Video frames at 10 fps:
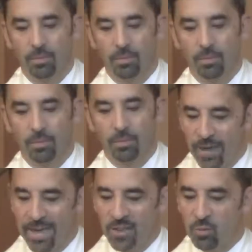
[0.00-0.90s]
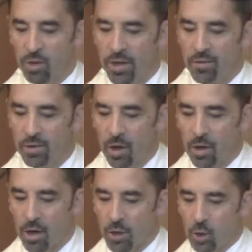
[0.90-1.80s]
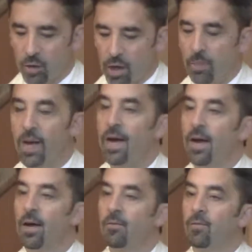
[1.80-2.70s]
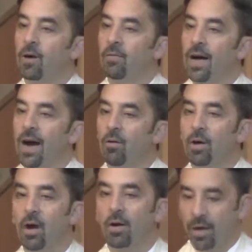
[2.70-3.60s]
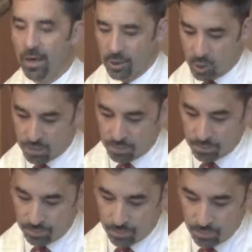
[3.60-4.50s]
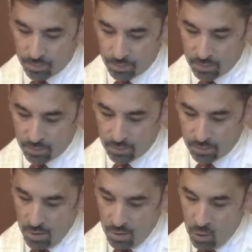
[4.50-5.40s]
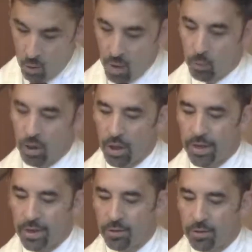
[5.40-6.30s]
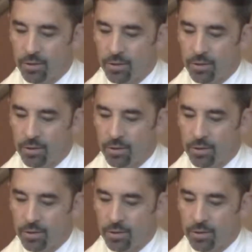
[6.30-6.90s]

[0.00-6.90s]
about its place in our country on behalf of our congregation. Though unrelated to the statement I